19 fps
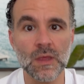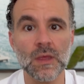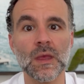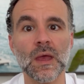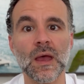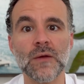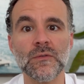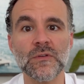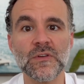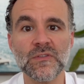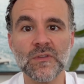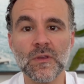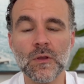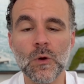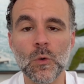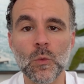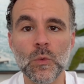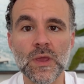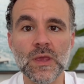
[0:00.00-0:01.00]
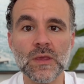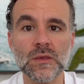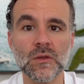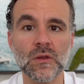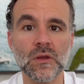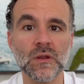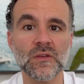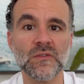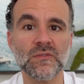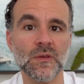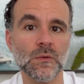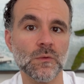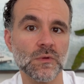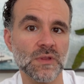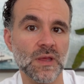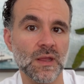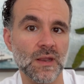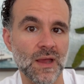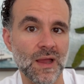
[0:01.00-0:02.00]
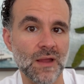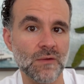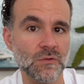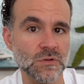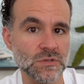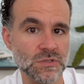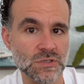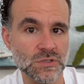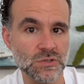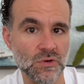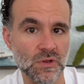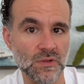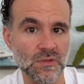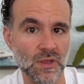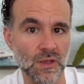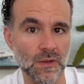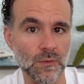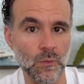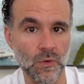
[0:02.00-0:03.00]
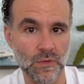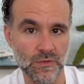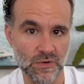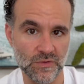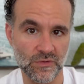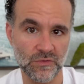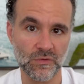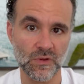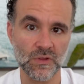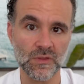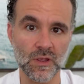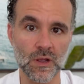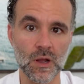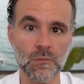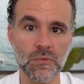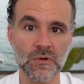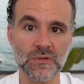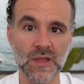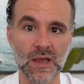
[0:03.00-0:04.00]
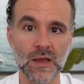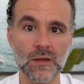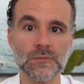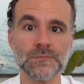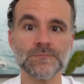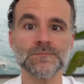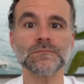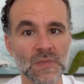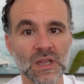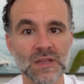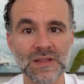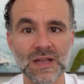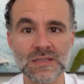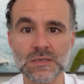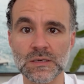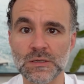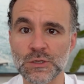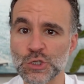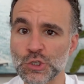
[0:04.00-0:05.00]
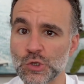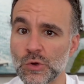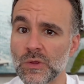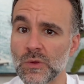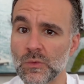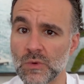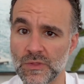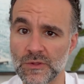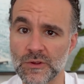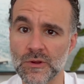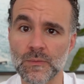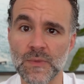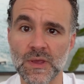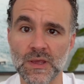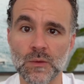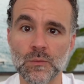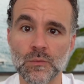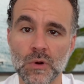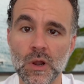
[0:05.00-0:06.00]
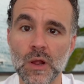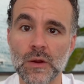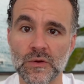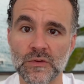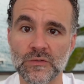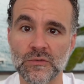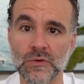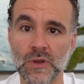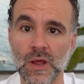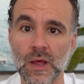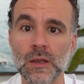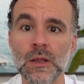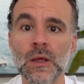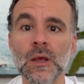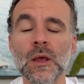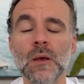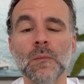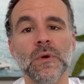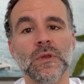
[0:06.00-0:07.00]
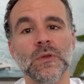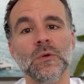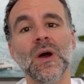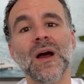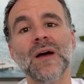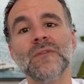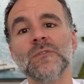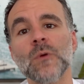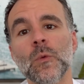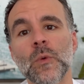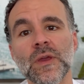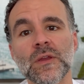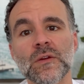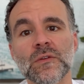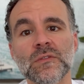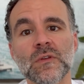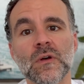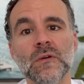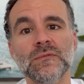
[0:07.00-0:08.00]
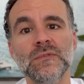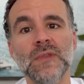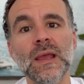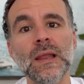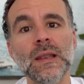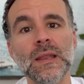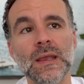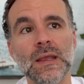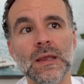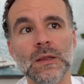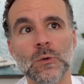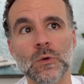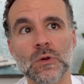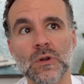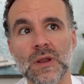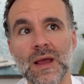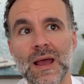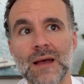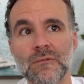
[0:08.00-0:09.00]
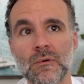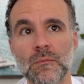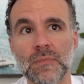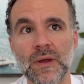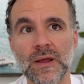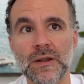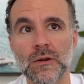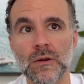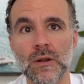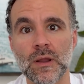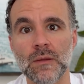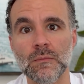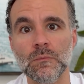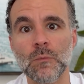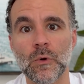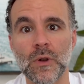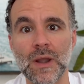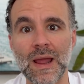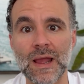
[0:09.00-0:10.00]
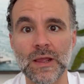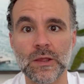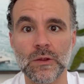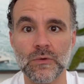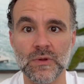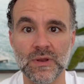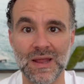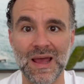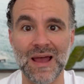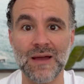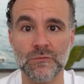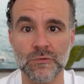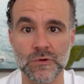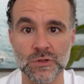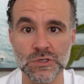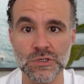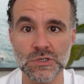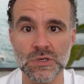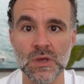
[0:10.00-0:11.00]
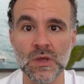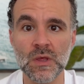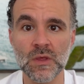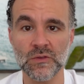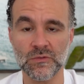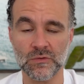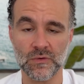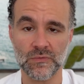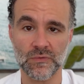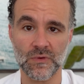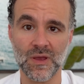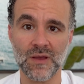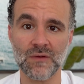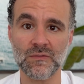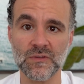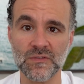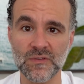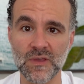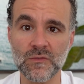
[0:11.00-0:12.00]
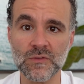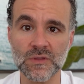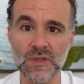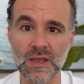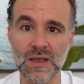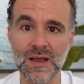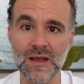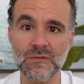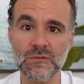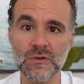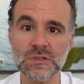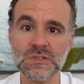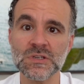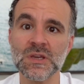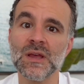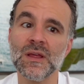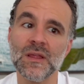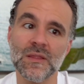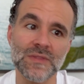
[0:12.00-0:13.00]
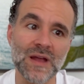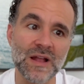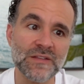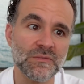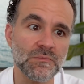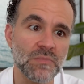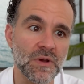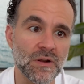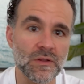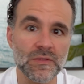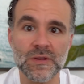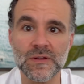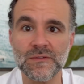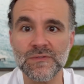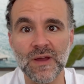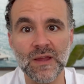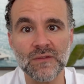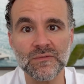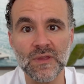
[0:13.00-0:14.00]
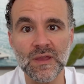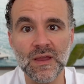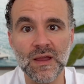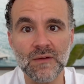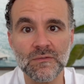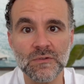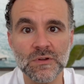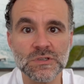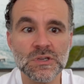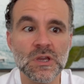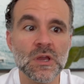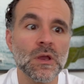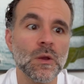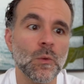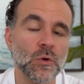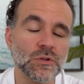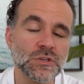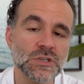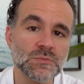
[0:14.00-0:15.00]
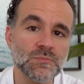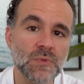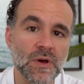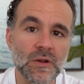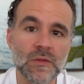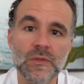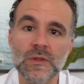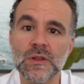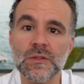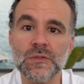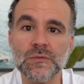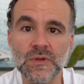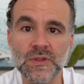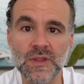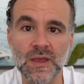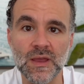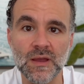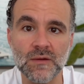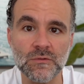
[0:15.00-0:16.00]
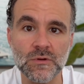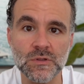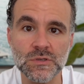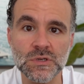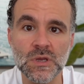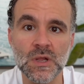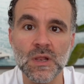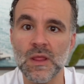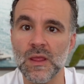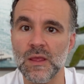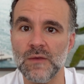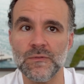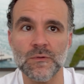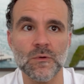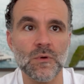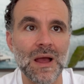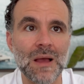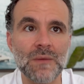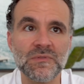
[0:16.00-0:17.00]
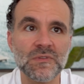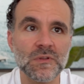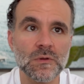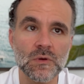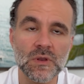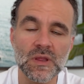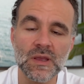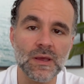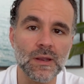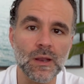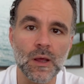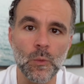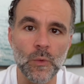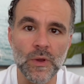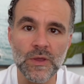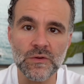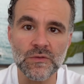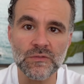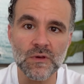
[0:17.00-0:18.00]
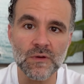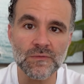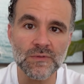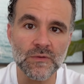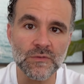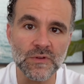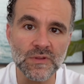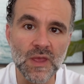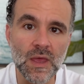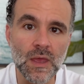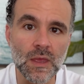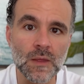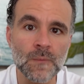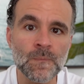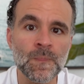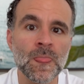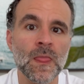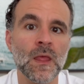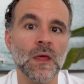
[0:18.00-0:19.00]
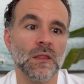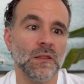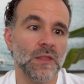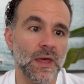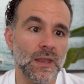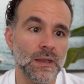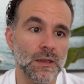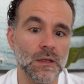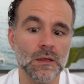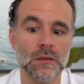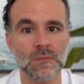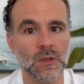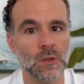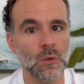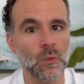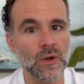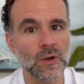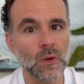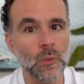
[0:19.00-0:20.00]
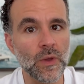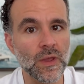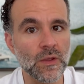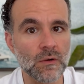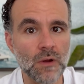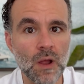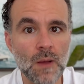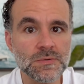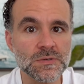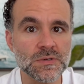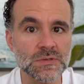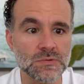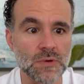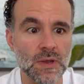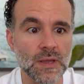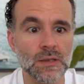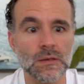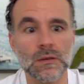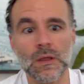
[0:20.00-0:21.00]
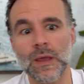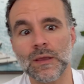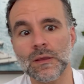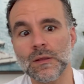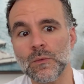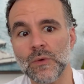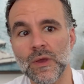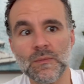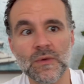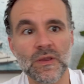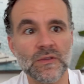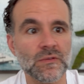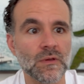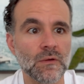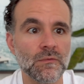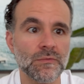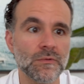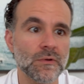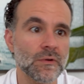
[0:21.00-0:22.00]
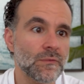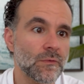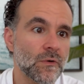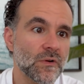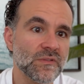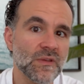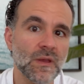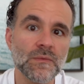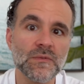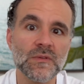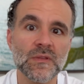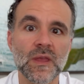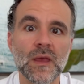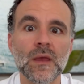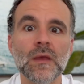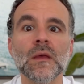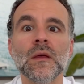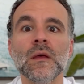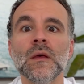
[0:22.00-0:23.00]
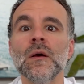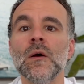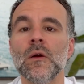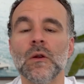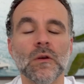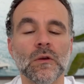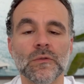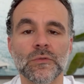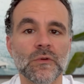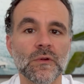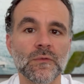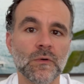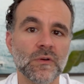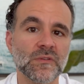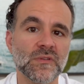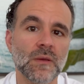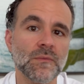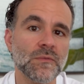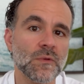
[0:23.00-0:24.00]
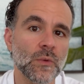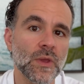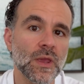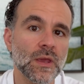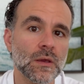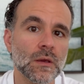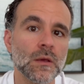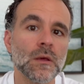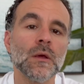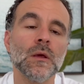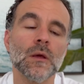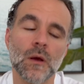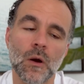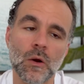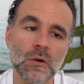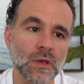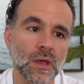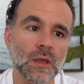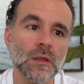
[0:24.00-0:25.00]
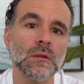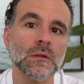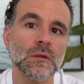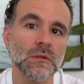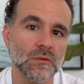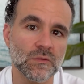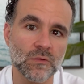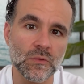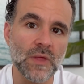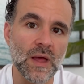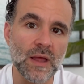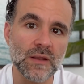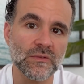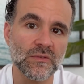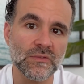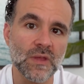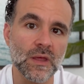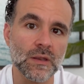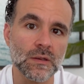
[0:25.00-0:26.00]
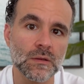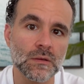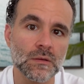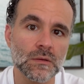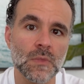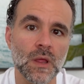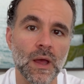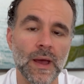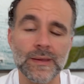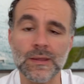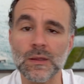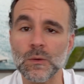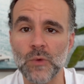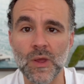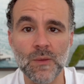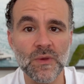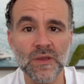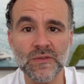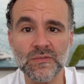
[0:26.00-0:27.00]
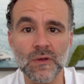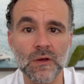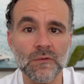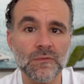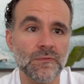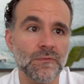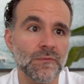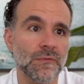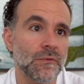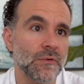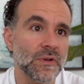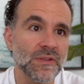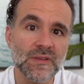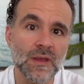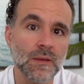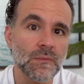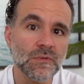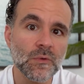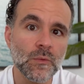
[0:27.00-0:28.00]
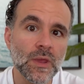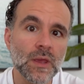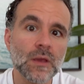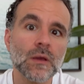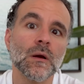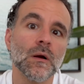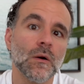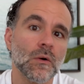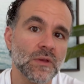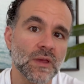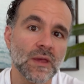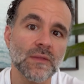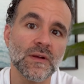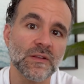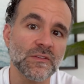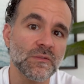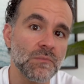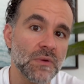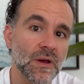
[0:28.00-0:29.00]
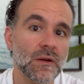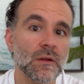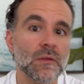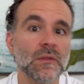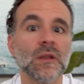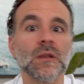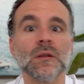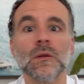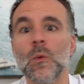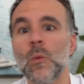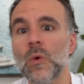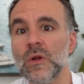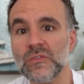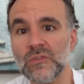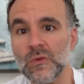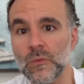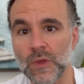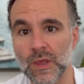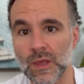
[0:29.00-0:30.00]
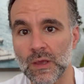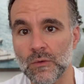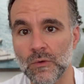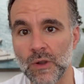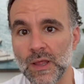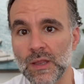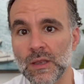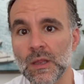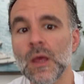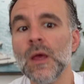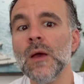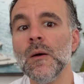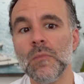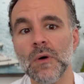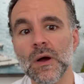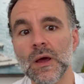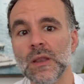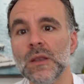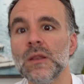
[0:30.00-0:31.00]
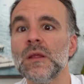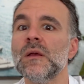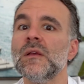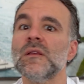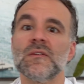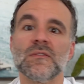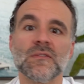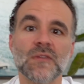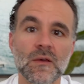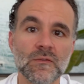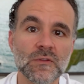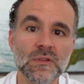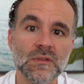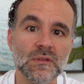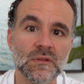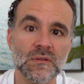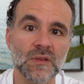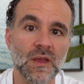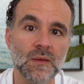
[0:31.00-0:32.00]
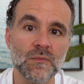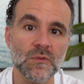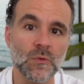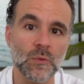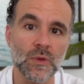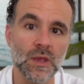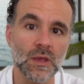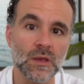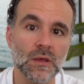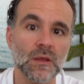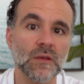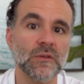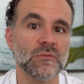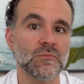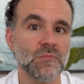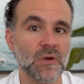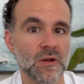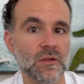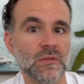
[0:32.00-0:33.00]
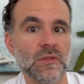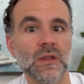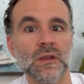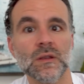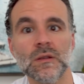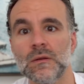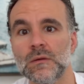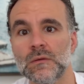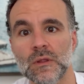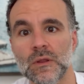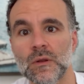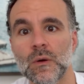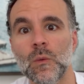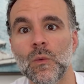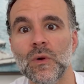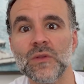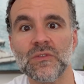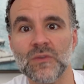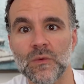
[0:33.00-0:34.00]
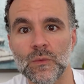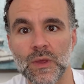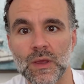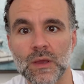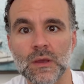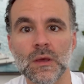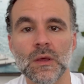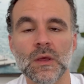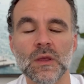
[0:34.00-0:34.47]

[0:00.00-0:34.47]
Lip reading: Every single week, you're going to see what that average is trending, whether it's trending up or down. That's going to show you whether you're making progress or not. But you have to weigh yourself daily in order to have a better, more accurate average. So if you have a 7-day average, that's better than a 5-day average, which is better than a 3-day average. If you absolutely cannot weigh yourself every day, then you want to weigh your options, right? I can weigh myself 3 or 4 times a day or 3 or 4 times a week. Okay, do that instead. I can weigh myself 3 times a week. Okay, that's better than once a week, right? But 7 times a week is better than, once a week.